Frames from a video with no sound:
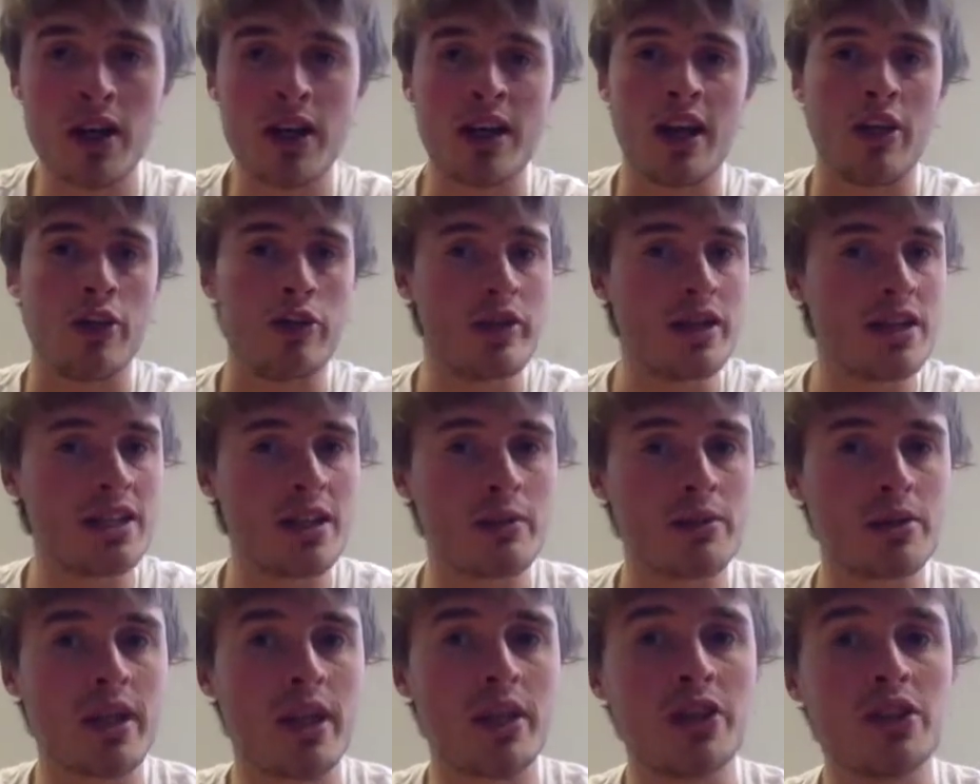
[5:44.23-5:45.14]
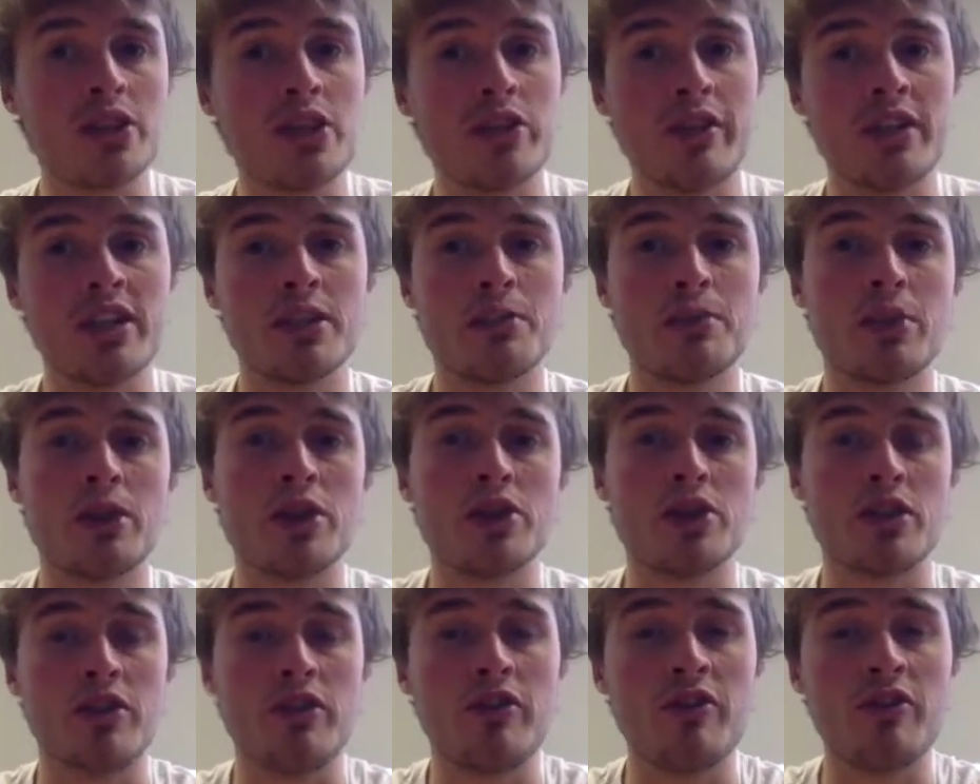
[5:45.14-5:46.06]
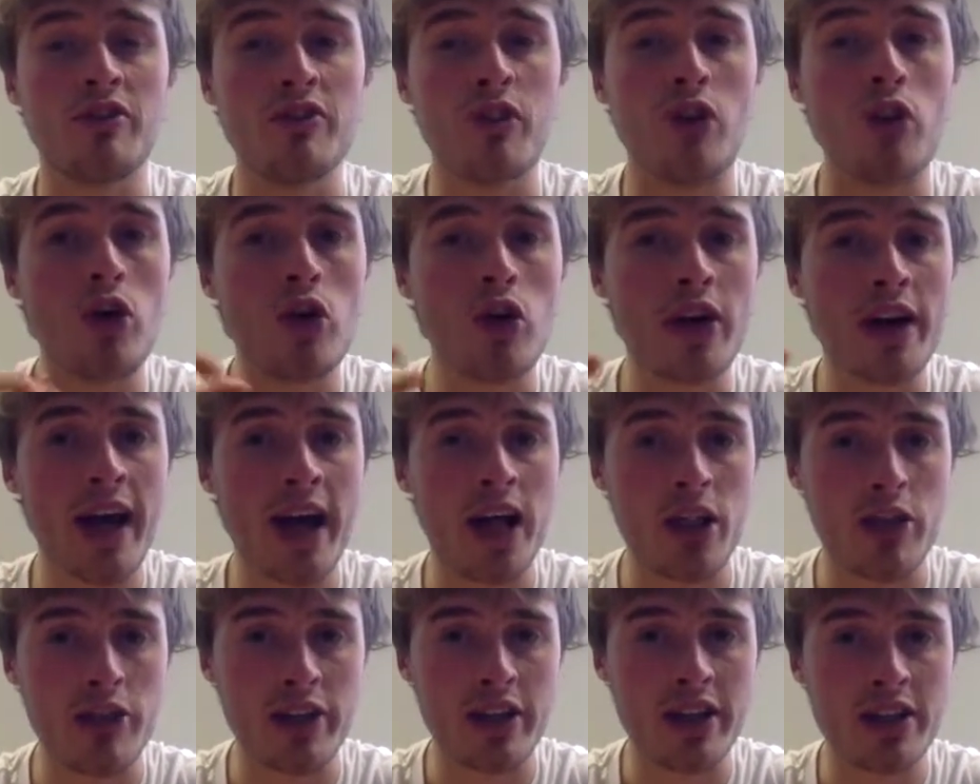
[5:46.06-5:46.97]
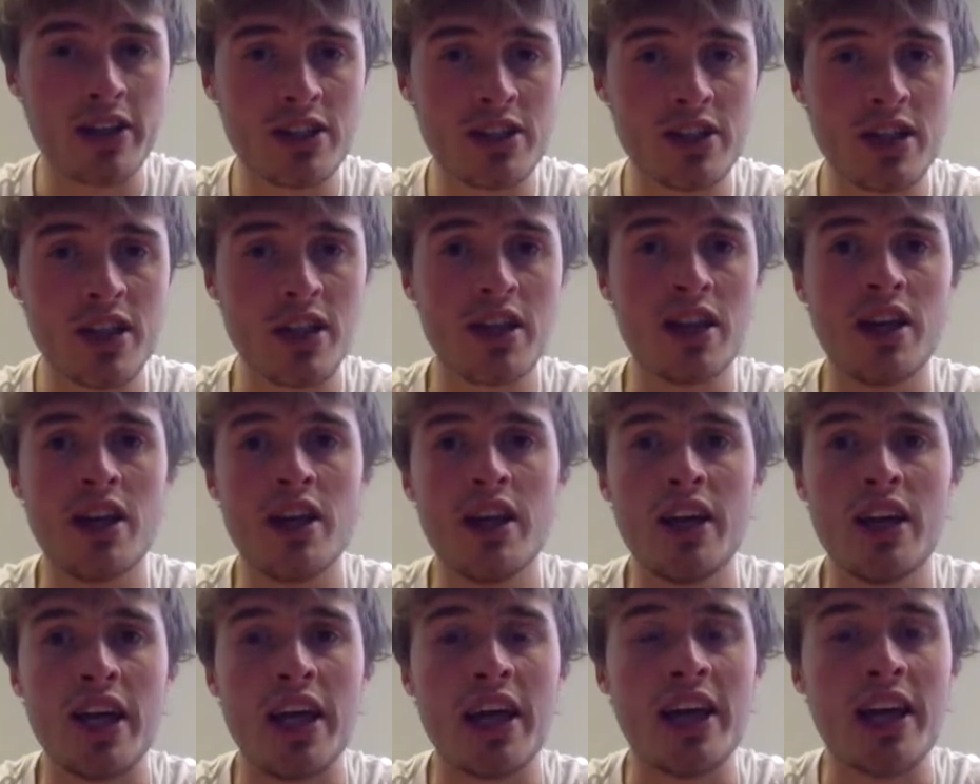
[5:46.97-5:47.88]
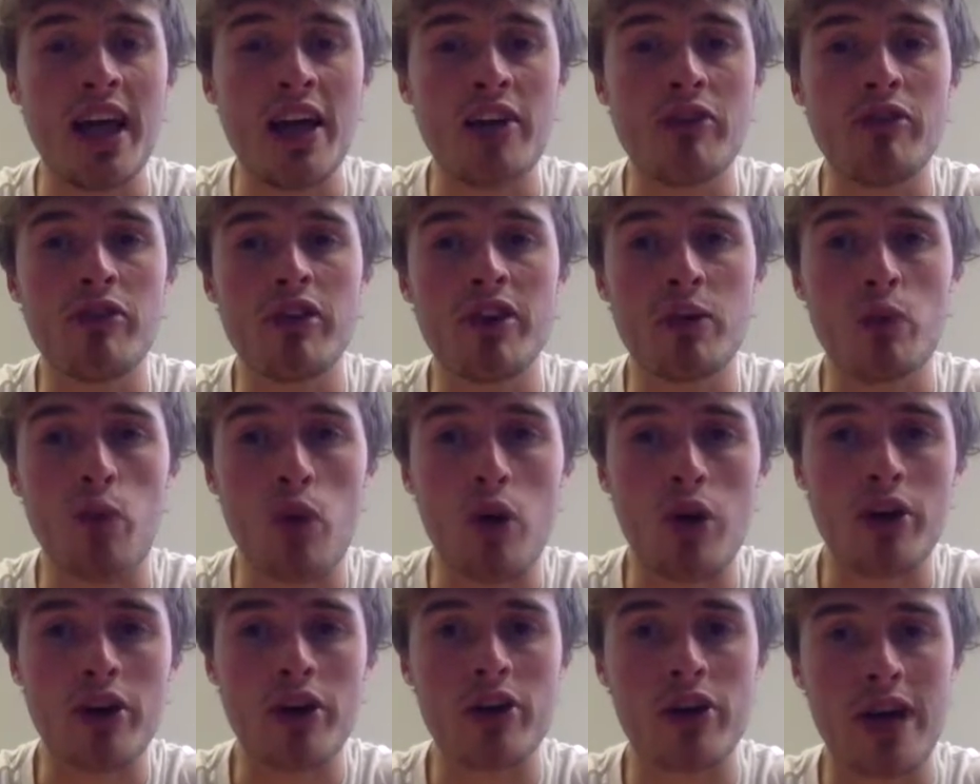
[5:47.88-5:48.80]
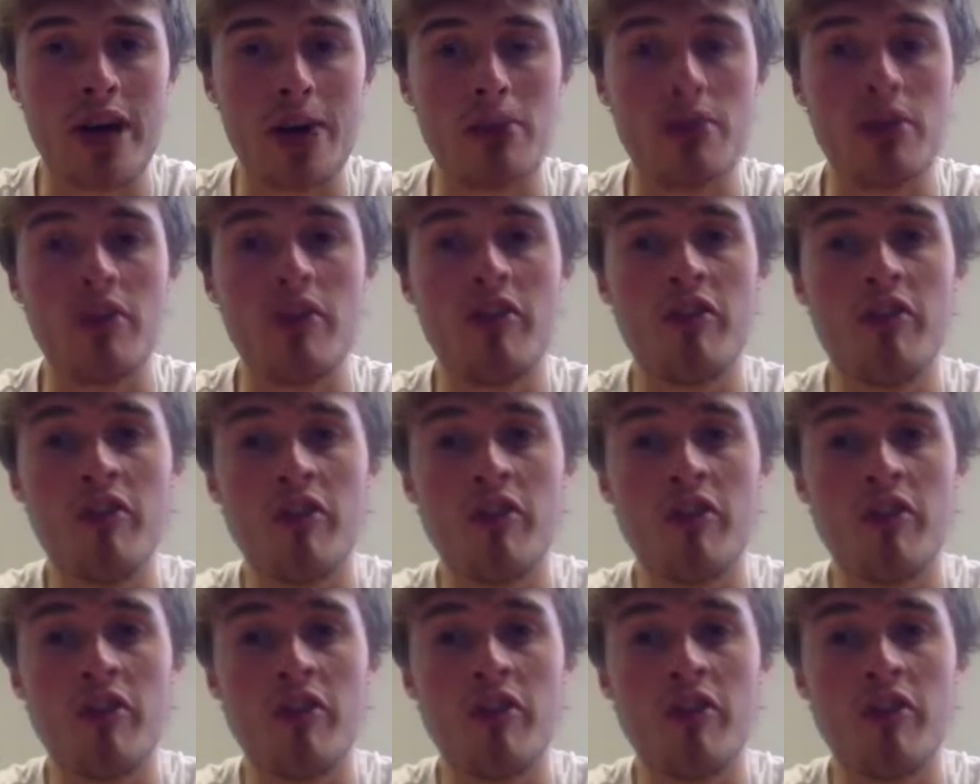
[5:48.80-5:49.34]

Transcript: Now the reason I'm telling you to do this is because there's 4 calories in every 1 gram of